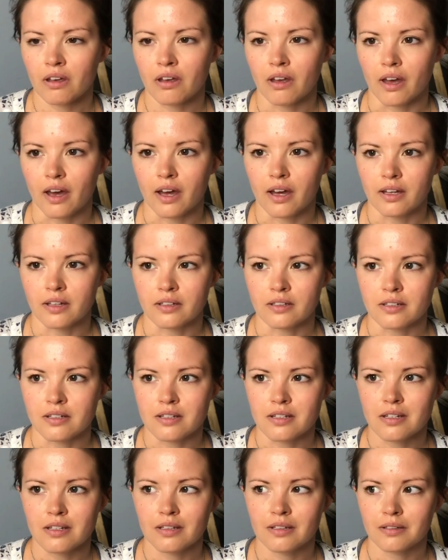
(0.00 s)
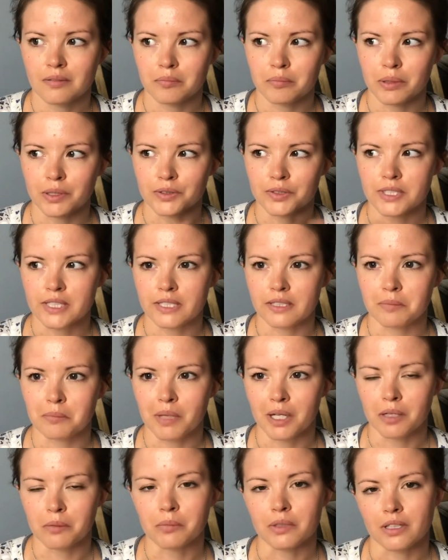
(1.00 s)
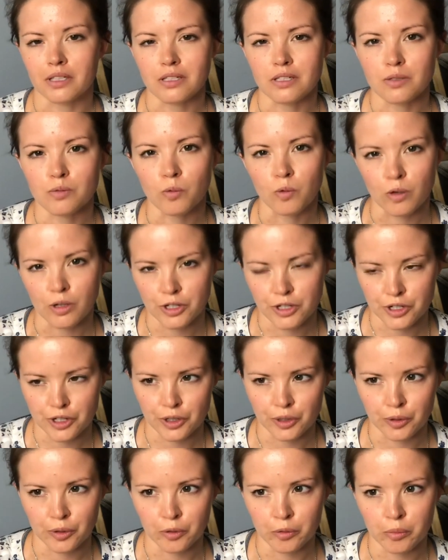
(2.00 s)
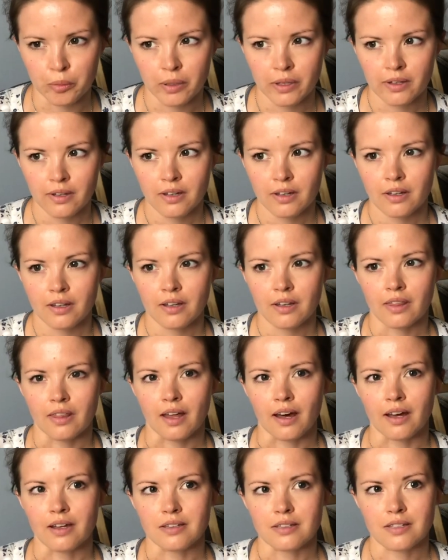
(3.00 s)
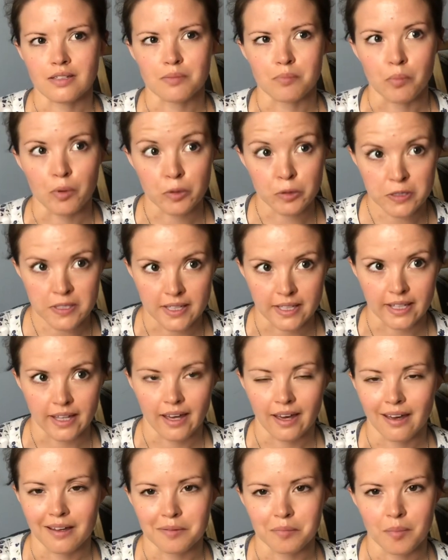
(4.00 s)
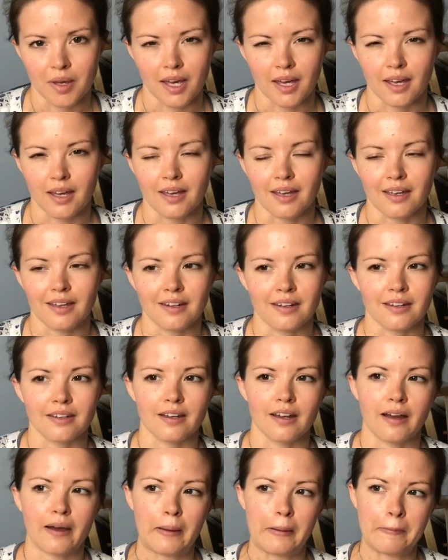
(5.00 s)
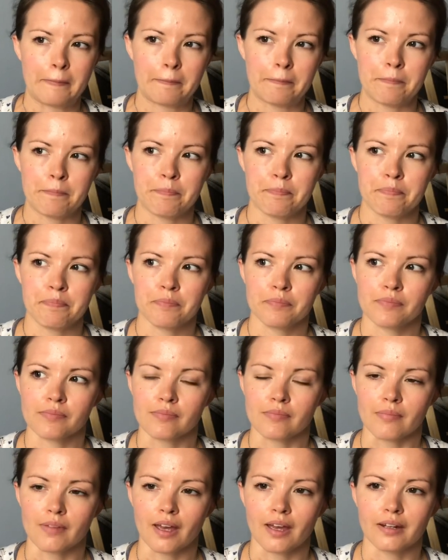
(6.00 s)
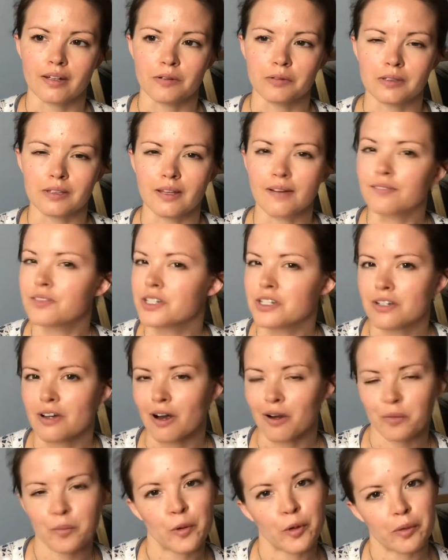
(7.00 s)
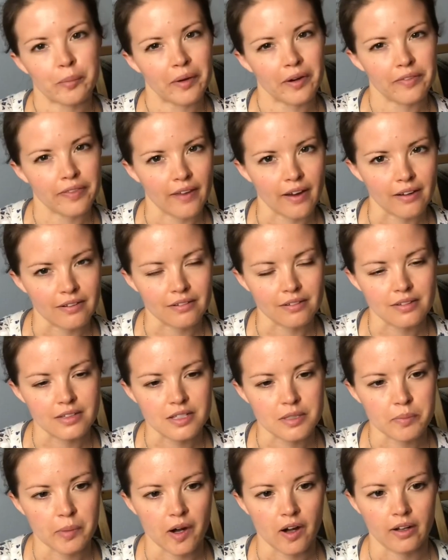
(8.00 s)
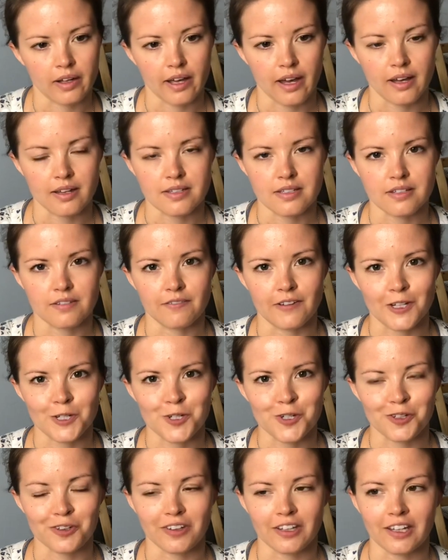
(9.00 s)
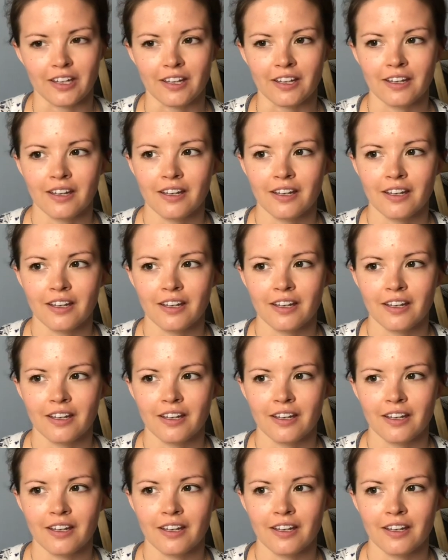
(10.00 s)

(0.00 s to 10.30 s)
and building a minimalist wardrobe that's mostly handmade. And I would love to talk more about that on this podcast eventually,